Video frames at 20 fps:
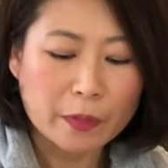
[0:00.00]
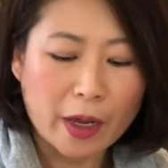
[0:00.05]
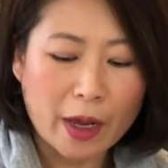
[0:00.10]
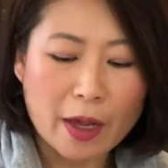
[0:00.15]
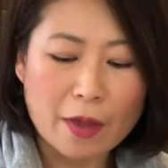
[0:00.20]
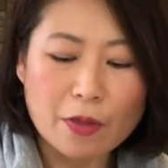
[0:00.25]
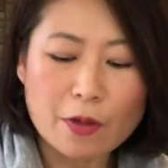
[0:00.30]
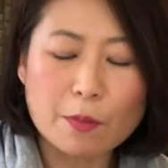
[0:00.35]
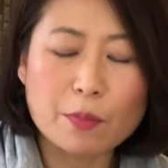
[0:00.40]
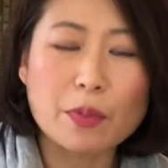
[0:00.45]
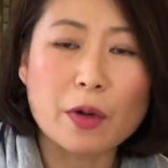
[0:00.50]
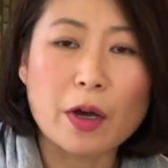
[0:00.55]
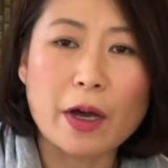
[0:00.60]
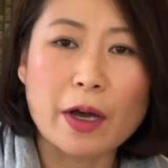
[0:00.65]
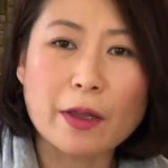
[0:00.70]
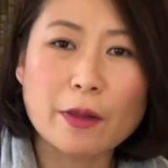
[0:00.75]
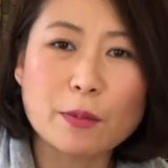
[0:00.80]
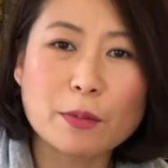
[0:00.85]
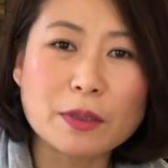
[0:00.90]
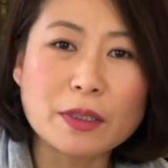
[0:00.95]
And the
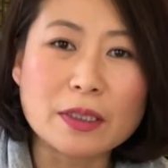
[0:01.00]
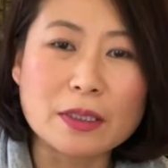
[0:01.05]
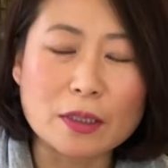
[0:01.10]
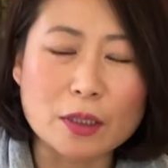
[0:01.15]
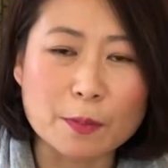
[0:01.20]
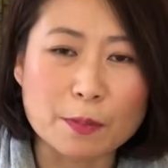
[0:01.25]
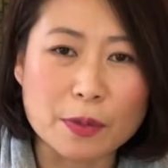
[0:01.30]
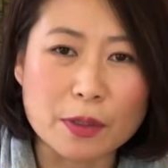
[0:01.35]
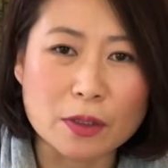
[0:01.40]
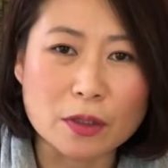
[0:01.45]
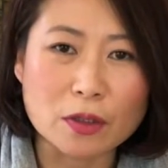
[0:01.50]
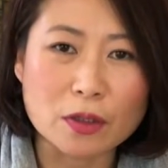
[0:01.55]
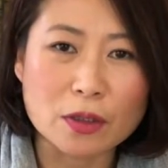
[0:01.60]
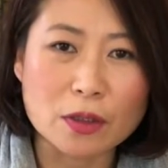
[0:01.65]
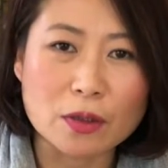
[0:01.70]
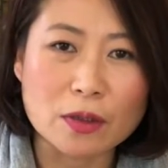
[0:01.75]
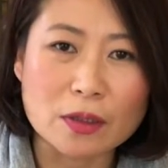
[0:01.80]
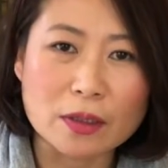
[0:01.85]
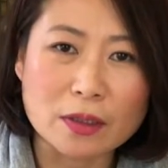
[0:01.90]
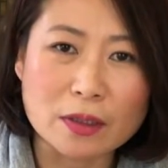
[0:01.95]
broth will disappear
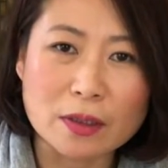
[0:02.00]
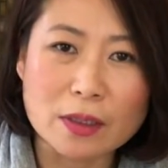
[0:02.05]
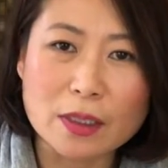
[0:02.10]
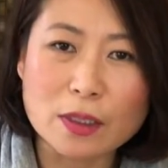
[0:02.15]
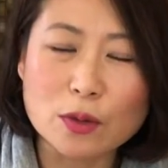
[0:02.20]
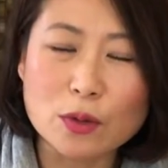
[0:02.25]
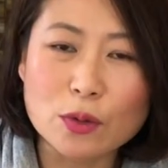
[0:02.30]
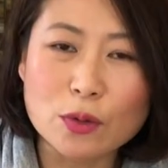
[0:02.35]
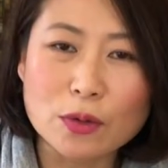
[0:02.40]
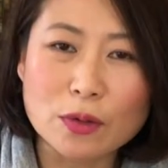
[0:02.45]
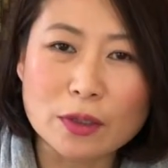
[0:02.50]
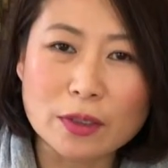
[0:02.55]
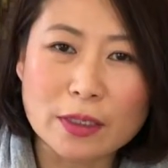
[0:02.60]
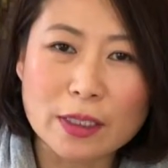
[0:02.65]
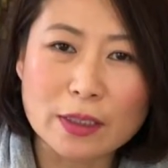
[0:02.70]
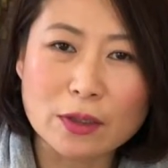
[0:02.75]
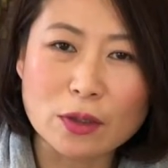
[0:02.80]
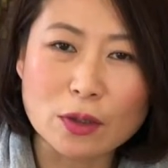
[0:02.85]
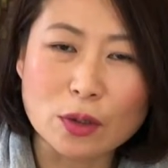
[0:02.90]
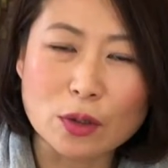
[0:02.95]
too, because these noodles
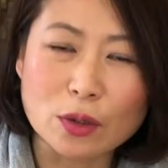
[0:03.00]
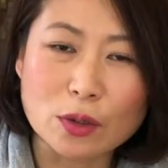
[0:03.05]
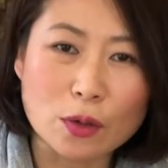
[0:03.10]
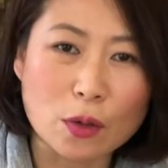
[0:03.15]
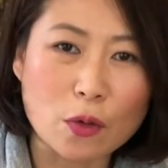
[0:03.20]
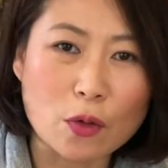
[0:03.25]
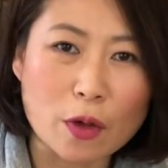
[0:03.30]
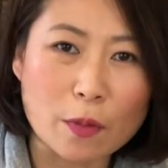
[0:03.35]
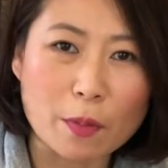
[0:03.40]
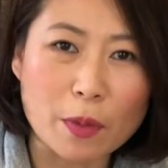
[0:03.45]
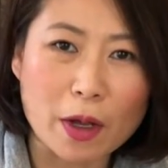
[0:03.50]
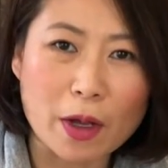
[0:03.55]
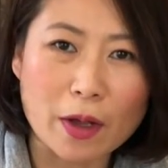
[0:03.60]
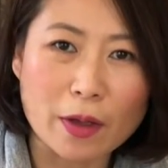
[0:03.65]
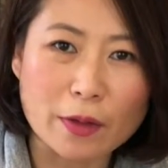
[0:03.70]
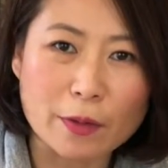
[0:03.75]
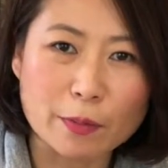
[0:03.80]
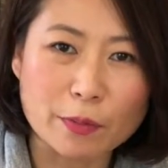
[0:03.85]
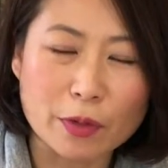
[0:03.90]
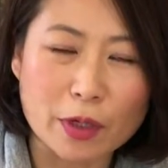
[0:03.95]
tend to soak up
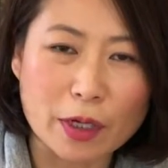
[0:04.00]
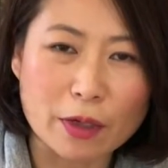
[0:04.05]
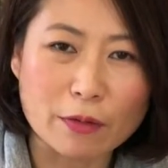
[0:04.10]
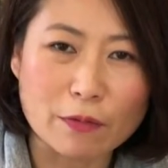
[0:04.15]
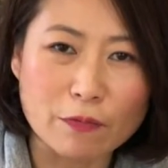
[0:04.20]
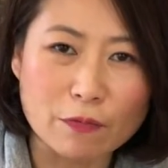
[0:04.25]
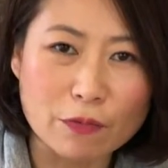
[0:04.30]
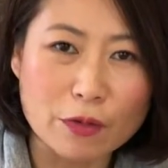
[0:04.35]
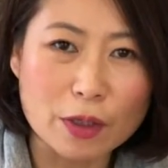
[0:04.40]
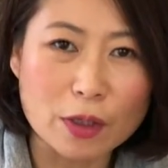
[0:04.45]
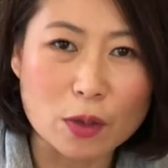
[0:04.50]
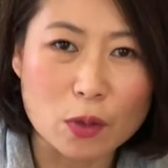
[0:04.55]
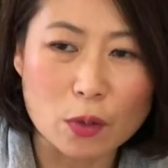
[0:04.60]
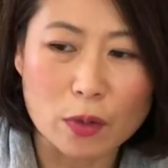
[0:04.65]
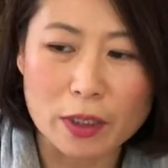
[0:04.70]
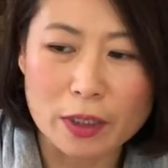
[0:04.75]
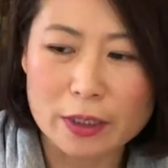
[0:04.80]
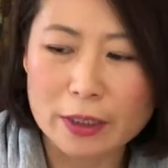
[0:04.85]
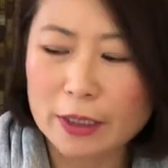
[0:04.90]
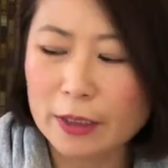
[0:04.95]
all the broth real
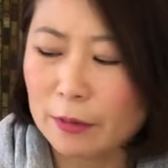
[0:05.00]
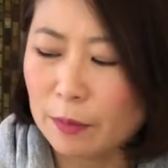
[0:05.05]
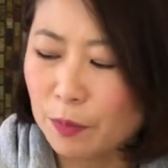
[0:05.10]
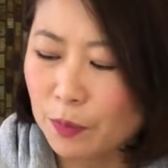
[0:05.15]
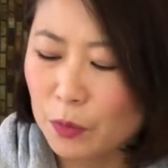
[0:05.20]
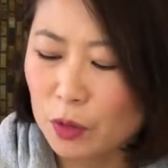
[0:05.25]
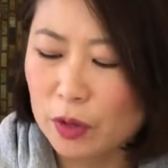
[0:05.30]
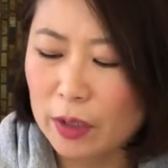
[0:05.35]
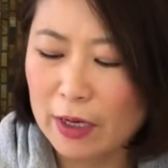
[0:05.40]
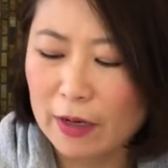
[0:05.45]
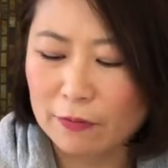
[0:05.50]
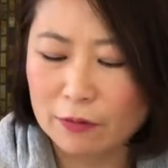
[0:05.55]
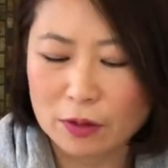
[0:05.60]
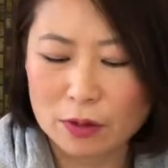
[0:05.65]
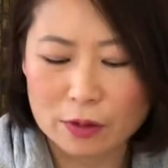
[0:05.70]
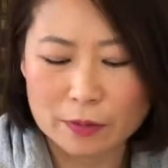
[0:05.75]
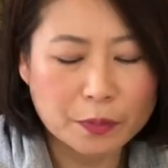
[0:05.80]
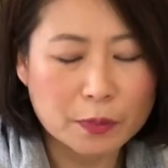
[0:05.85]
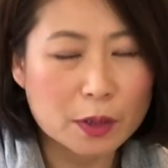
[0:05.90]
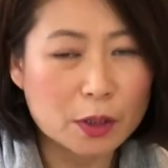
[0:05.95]
quickly. So you have
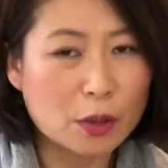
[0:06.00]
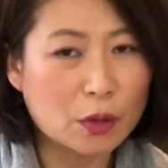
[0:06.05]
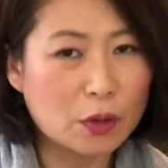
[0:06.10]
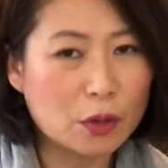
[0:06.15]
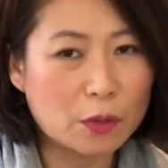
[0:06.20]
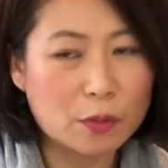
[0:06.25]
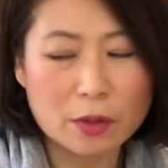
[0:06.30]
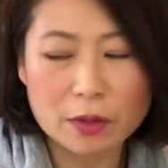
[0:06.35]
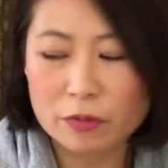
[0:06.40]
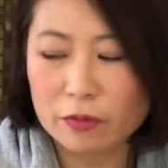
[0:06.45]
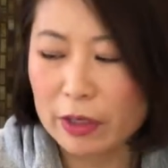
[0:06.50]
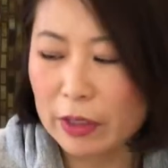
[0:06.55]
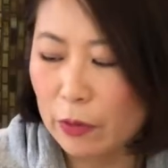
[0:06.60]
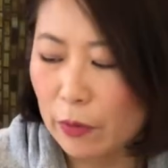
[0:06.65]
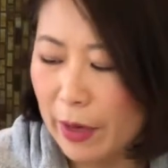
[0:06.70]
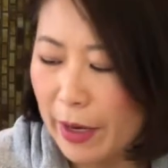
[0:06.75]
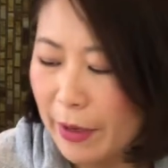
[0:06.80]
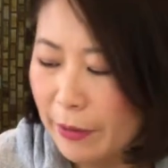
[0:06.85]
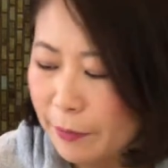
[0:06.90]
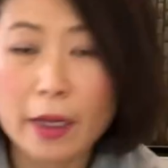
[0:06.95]
to consume this right
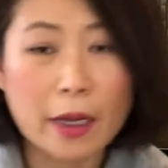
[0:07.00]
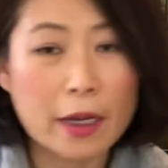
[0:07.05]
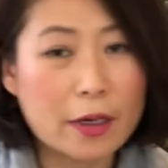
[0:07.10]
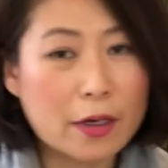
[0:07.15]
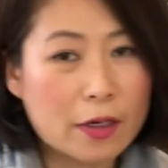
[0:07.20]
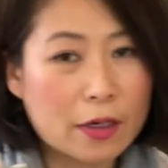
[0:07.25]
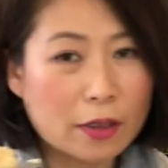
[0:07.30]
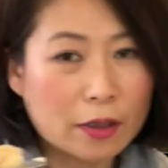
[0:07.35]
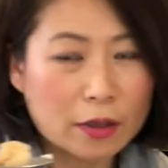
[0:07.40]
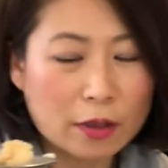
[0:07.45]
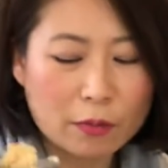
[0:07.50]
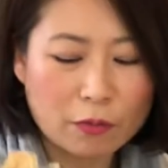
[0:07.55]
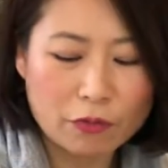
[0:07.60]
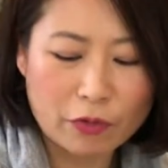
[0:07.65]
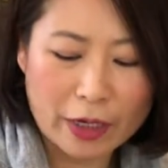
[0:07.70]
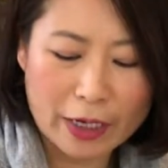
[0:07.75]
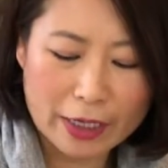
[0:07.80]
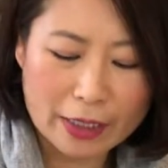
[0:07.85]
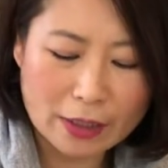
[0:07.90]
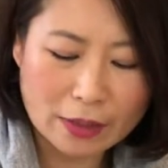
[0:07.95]
away. And here's some
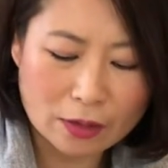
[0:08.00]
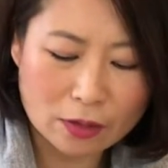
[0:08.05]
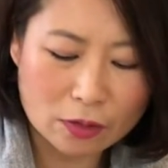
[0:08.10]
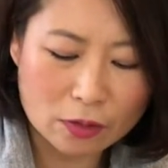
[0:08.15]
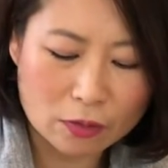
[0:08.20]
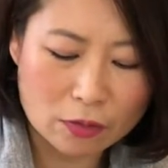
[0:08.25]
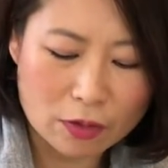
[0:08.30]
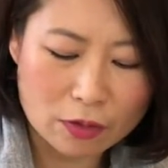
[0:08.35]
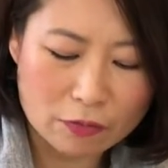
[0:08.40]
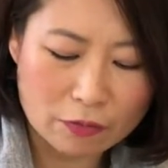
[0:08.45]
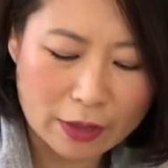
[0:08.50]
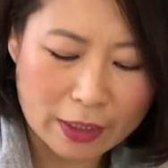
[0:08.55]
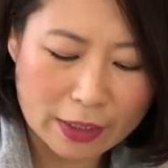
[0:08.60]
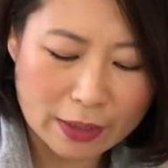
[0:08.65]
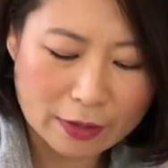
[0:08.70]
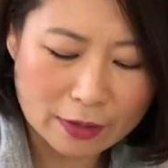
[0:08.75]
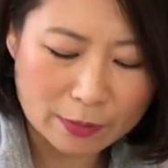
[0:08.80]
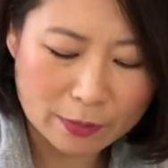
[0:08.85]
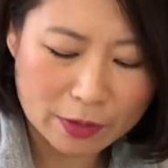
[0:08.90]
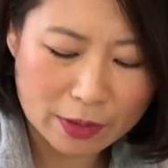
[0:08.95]
rice, Korean
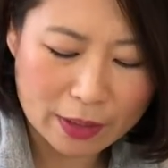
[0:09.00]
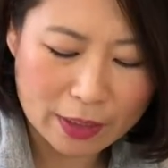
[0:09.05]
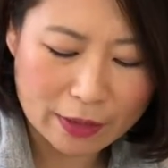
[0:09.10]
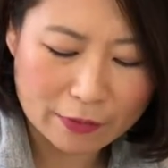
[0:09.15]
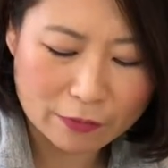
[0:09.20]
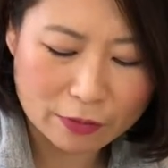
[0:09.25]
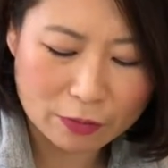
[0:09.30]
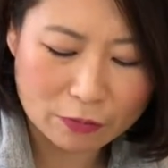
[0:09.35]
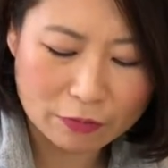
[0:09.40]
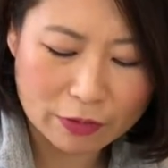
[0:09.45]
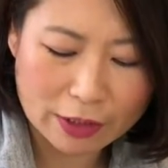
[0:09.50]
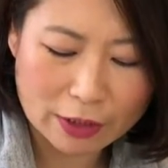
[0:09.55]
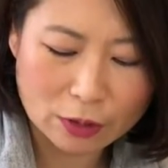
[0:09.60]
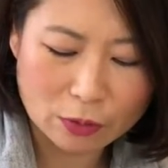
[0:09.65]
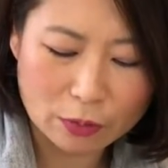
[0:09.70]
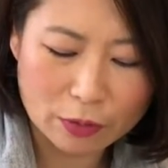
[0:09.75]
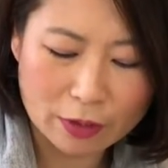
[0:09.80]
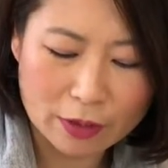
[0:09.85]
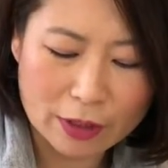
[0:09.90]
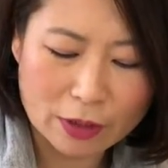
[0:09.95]
rice. I'm gonna have some
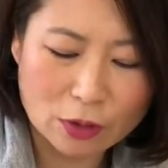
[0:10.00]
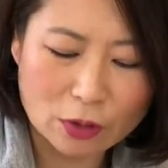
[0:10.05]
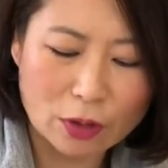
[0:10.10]
rice with it.